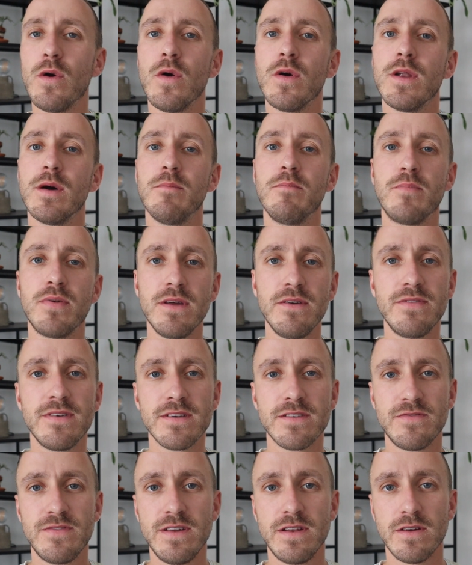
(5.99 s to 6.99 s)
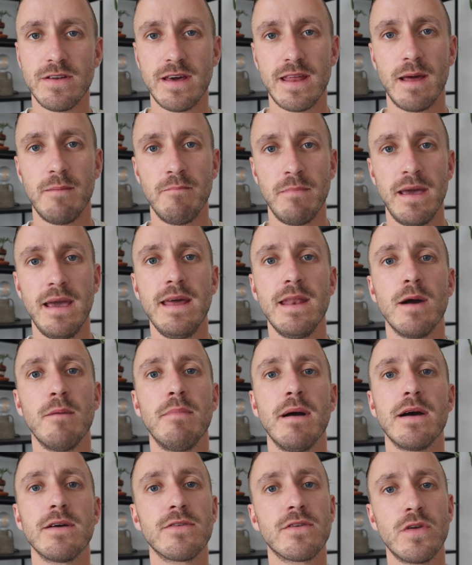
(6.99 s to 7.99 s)
on a previous video that I made
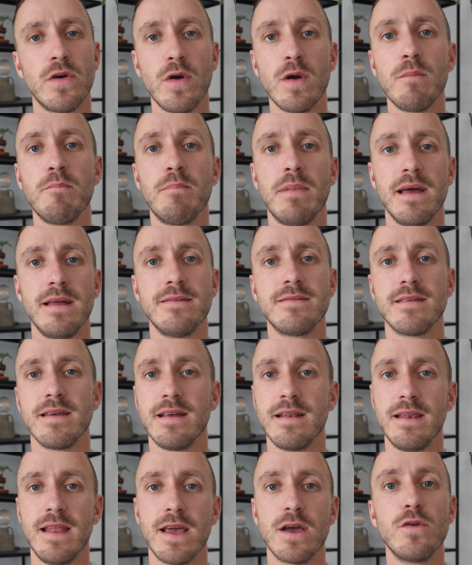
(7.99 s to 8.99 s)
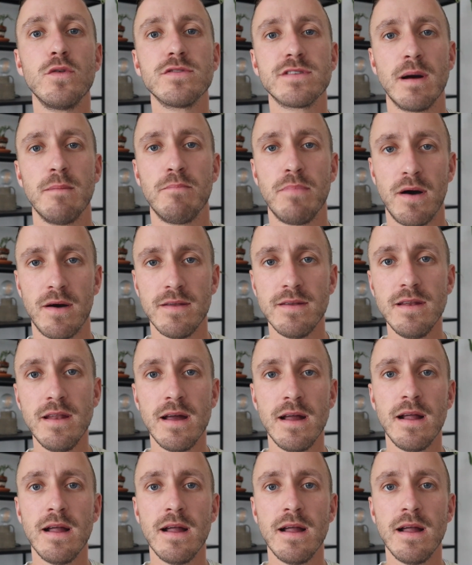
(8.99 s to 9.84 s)
about growing plants in Lechuza Pon.